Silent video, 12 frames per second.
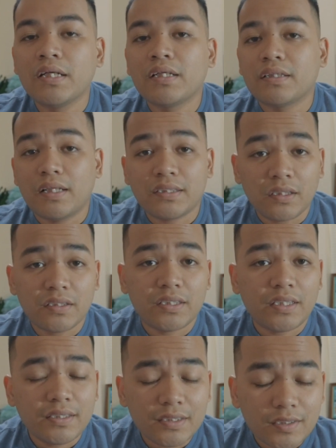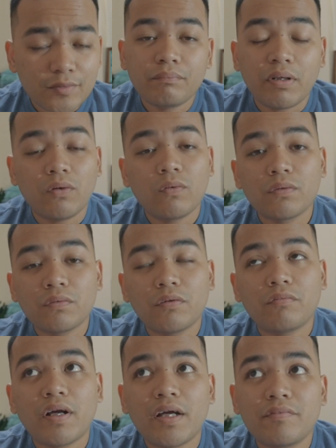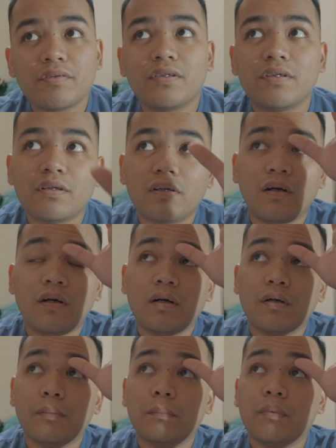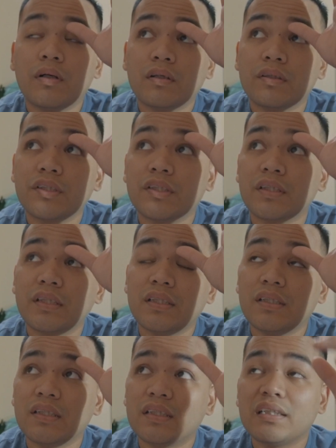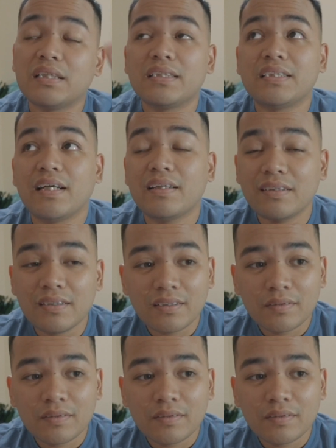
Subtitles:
That's not the case. My order arrived here on March the 10th.